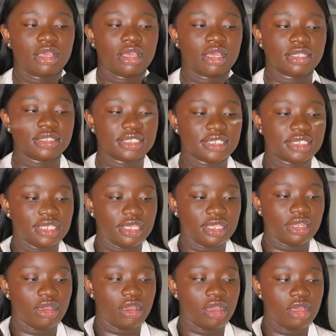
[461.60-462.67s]

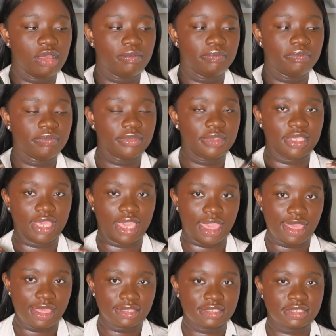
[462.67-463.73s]
concealer
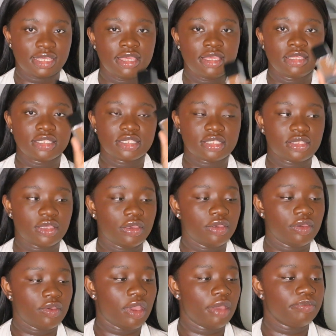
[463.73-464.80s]
yet.
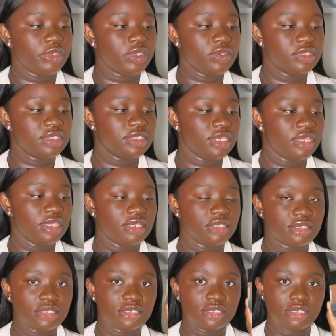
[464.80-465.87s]
So I'm
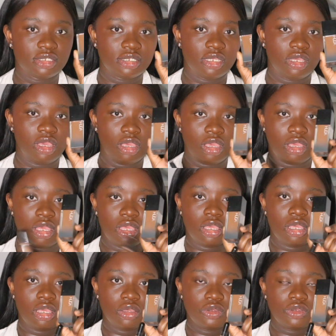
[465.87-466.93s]
using
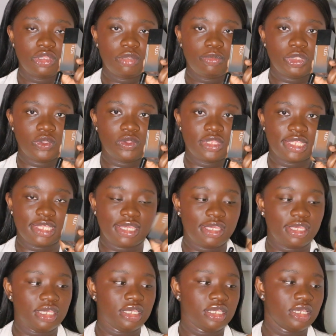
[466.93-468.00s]
Huda
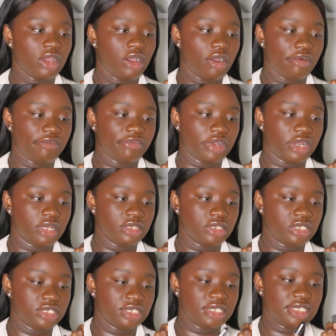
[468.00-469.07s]
Beauty Hot
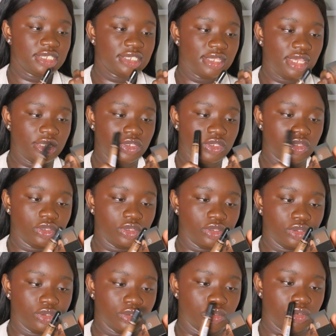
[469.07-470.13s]
Fudge. This is their
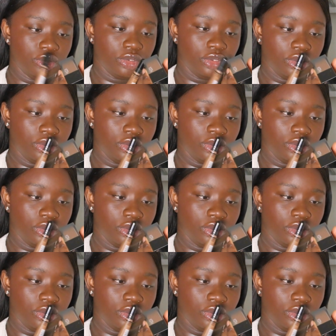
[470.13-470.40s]
new